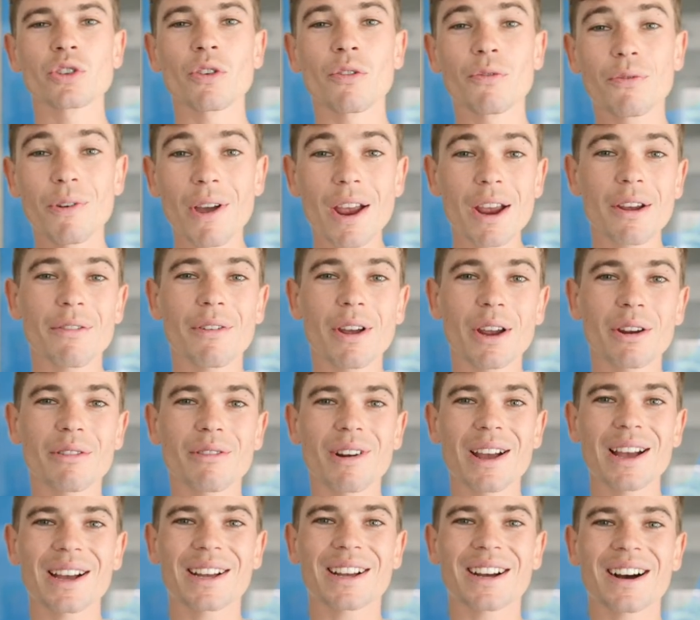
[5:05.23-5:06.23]
So very, very
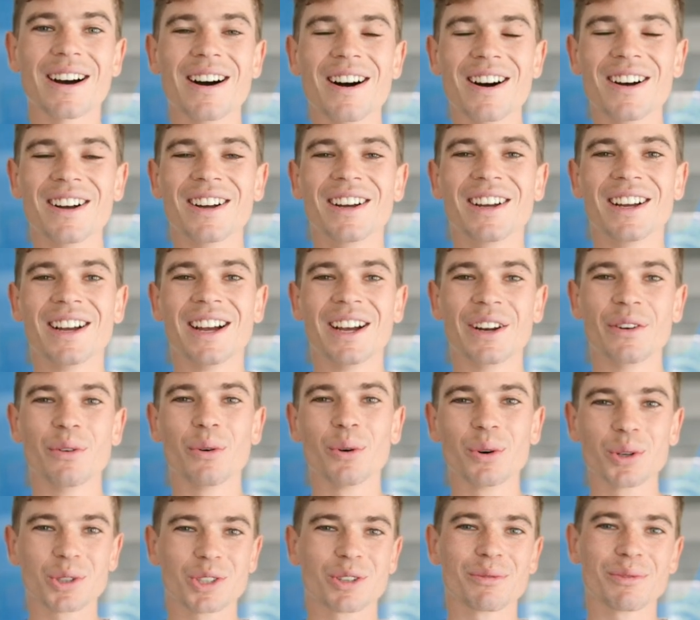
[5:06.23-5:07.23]
rare car, an
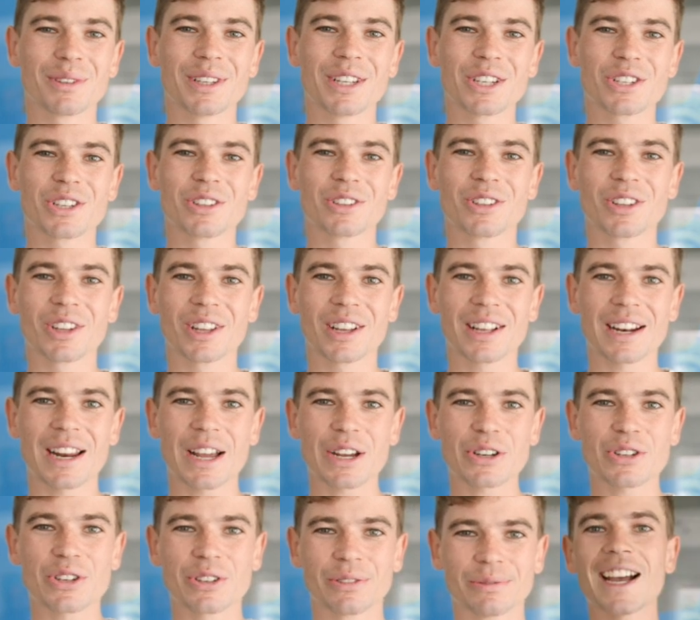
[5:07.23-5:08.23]
awesome addition to the
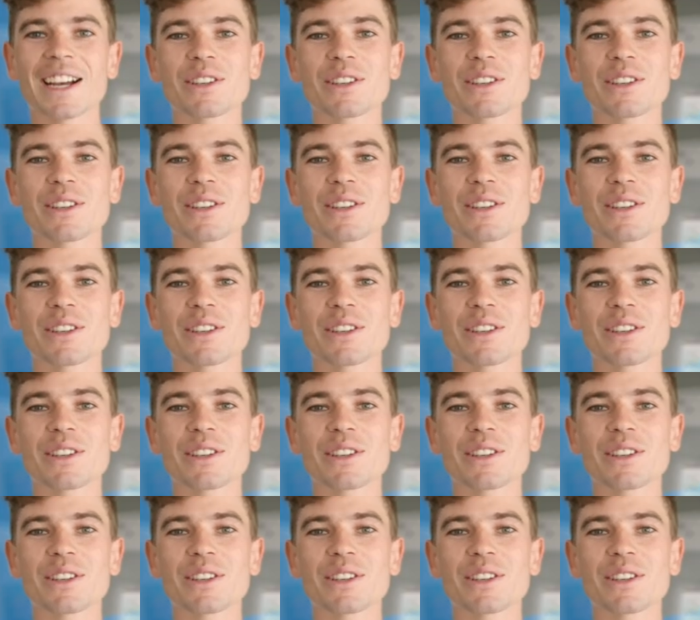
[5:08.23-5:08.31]
collection.